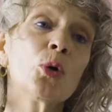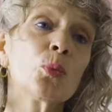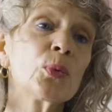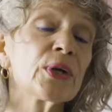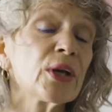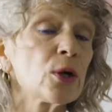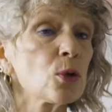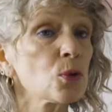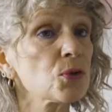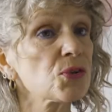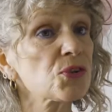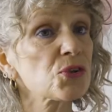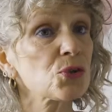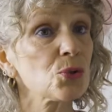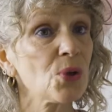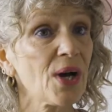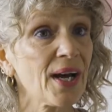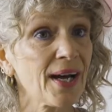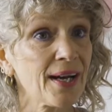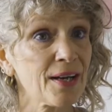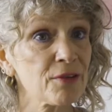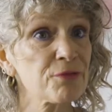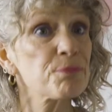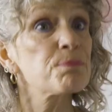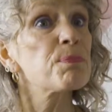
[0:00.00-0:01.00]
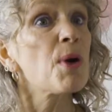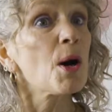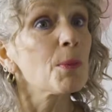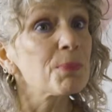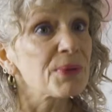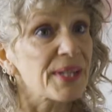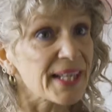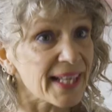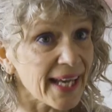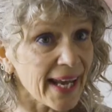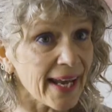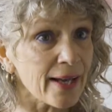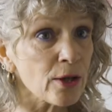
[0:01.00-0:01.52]
We also have
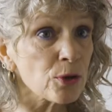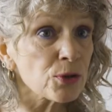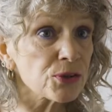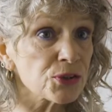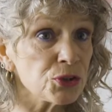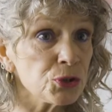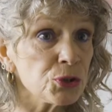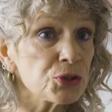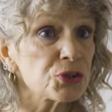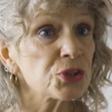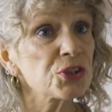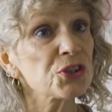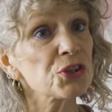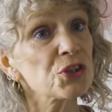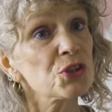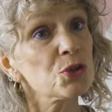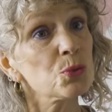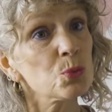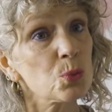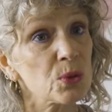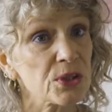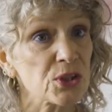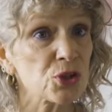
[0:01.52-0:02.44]
public health nutrition,